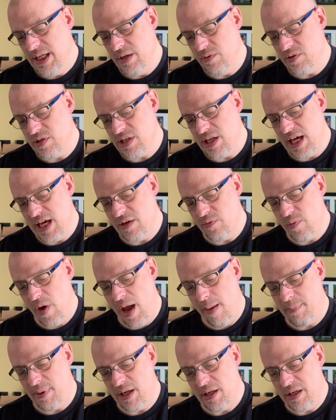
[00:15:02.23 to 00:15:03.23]
He was led
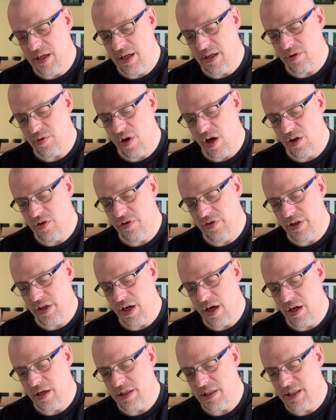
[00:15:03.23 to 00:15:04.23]
rapidly across the
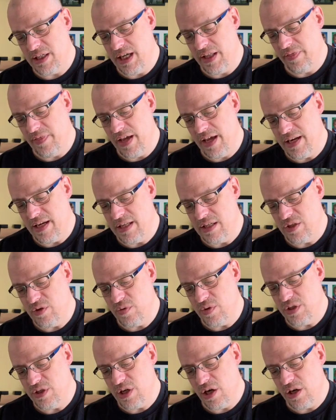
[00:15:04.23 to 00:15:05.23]
garden and then
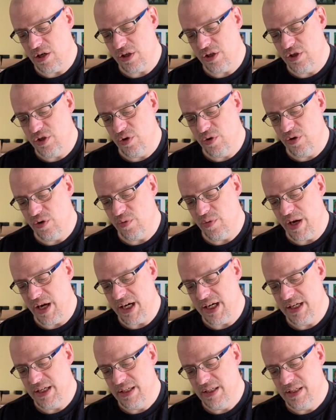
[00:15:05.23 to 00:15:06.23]
into a dark
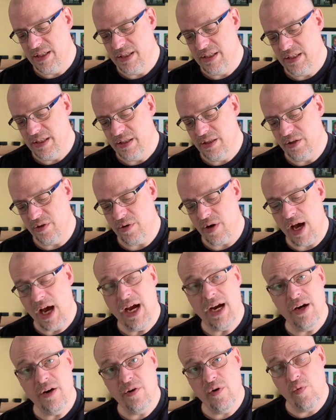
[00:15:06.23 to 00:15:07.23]
doorway. The
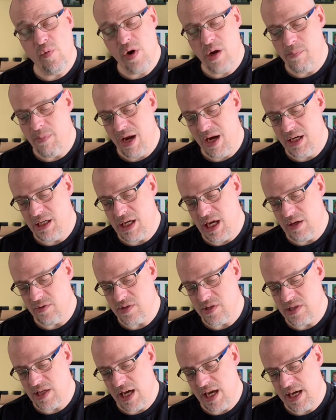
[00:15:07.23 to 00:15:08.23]
crier remained
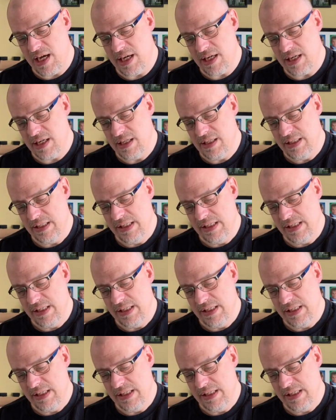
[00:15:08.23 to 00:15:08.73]
outside.